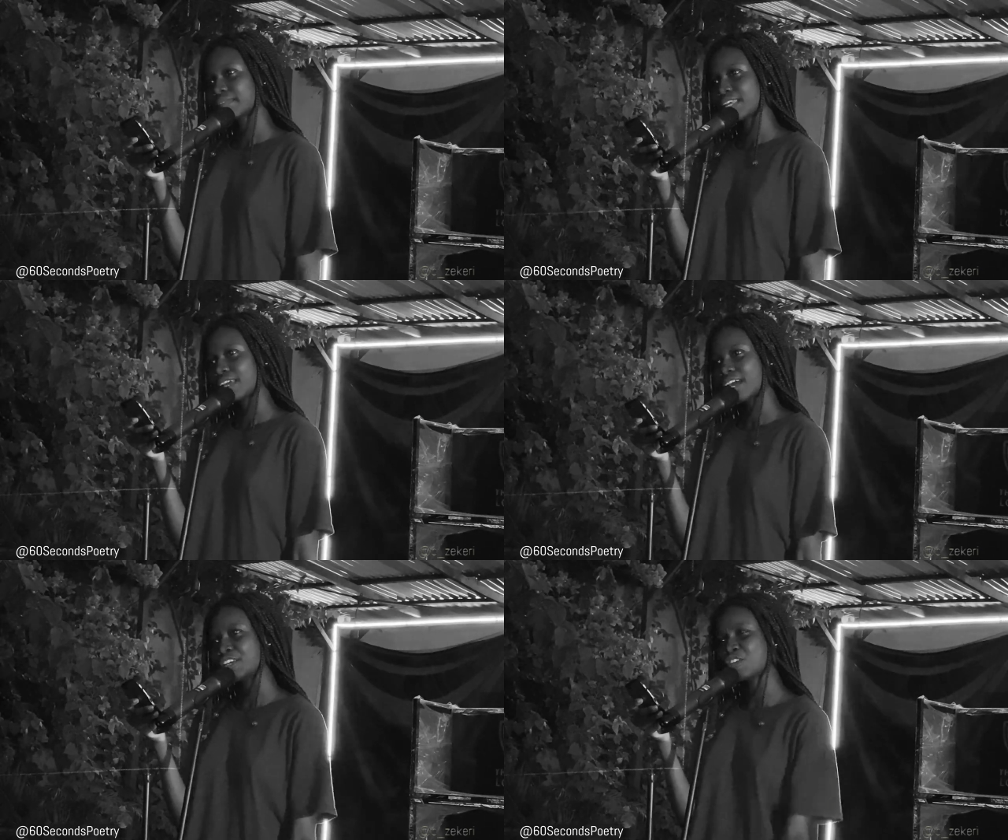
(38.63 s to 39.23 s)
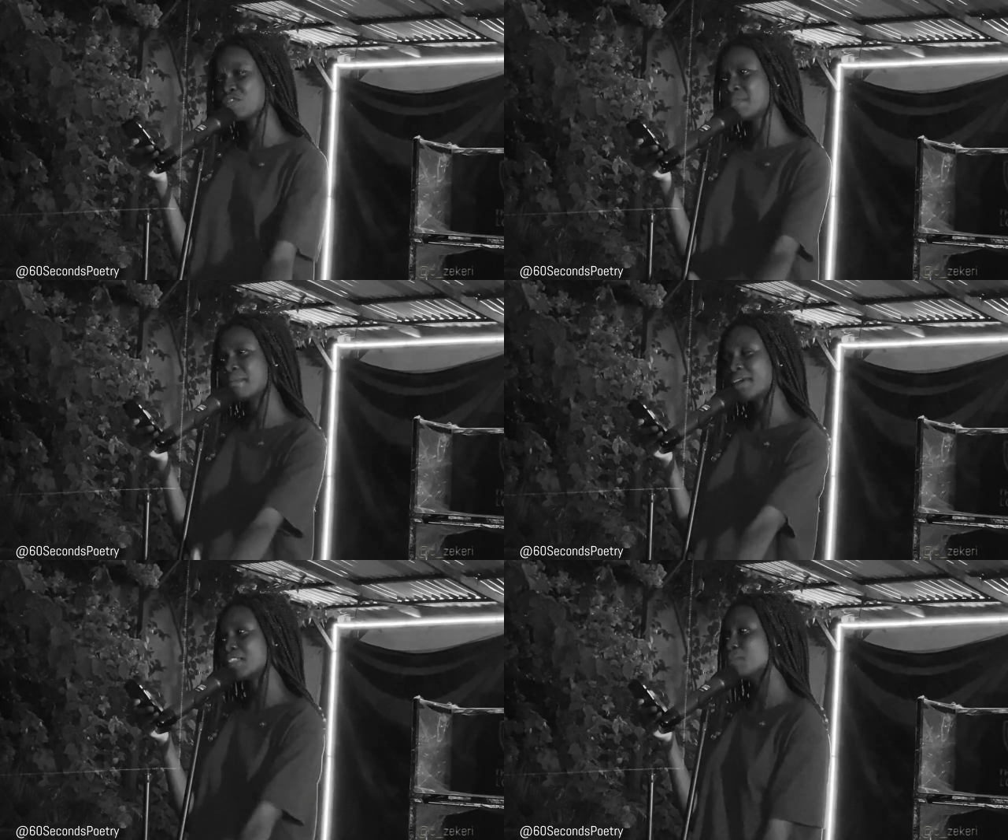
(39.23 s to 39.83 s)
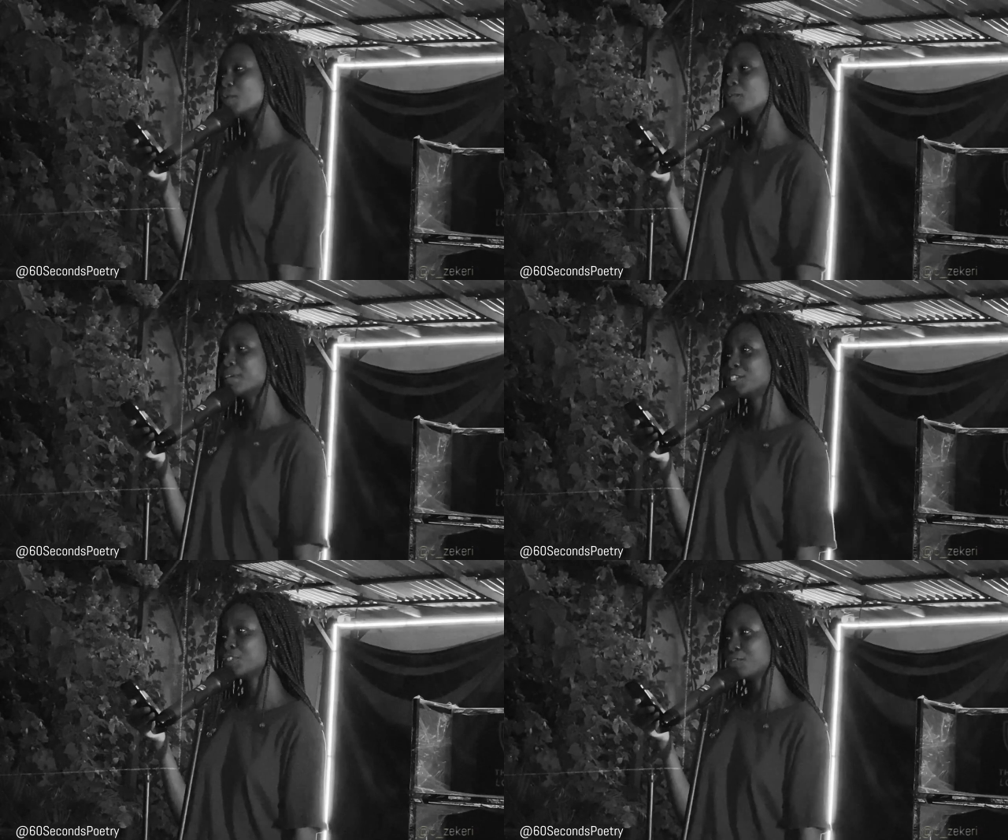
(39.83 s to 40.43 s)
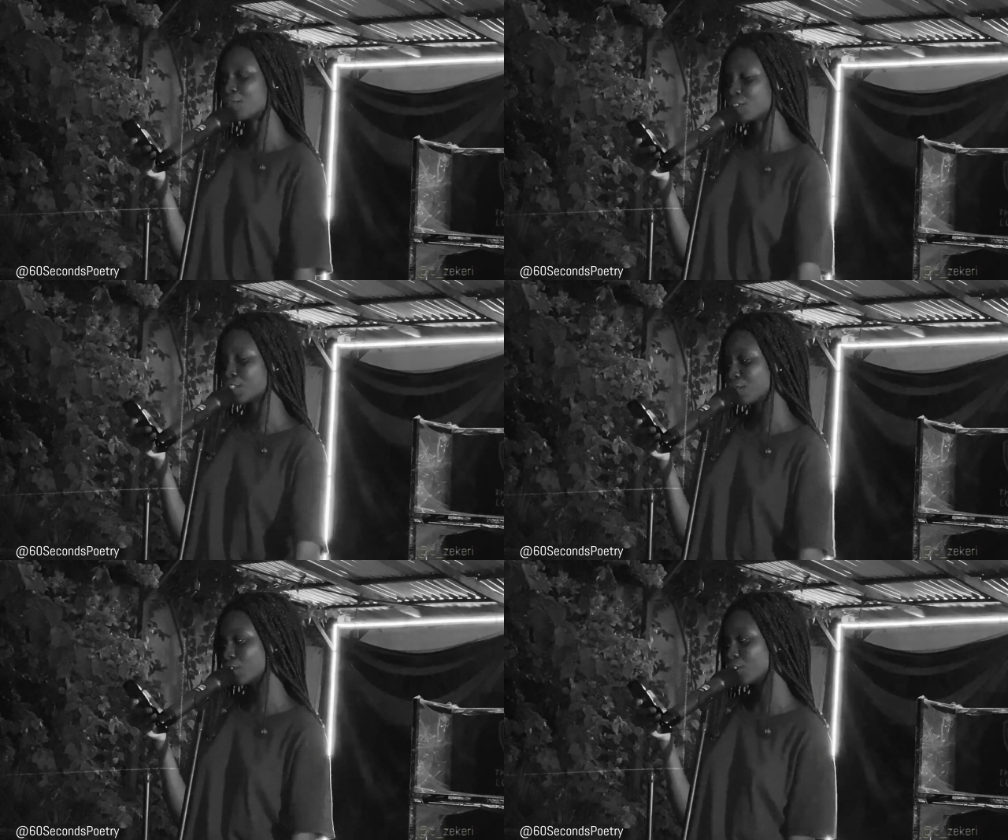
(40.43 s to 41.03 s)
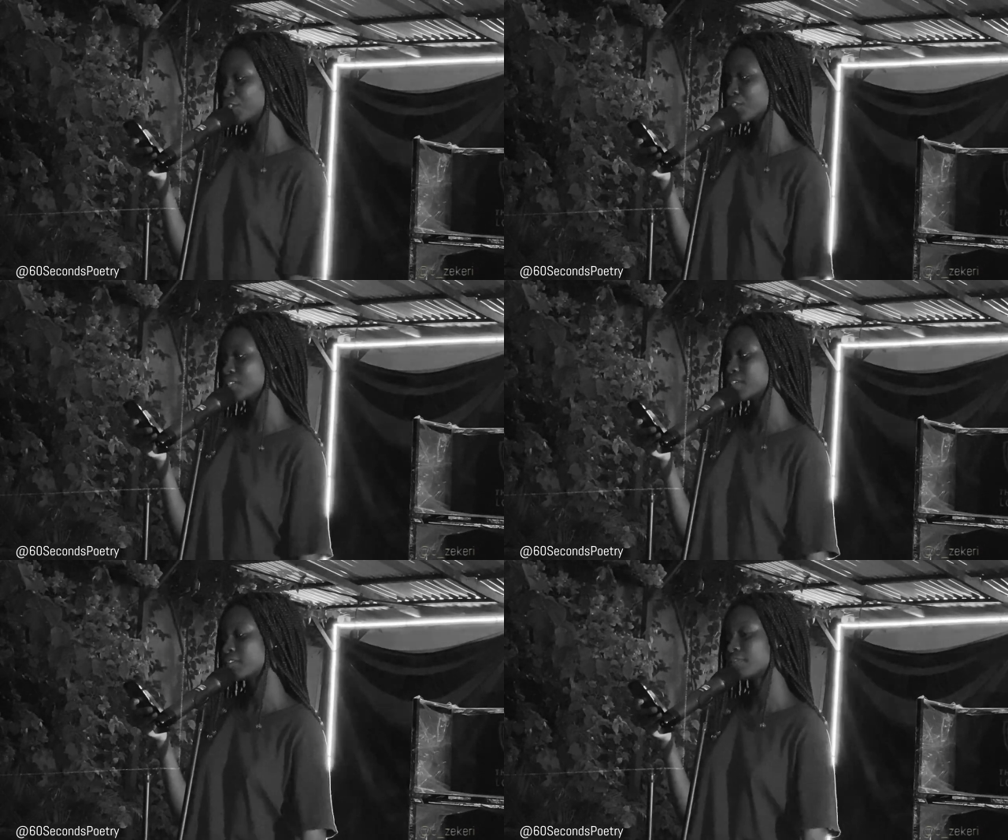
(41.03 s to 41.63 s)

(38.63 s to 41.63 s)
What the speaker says: Can you remember the moment you first forgot yourself?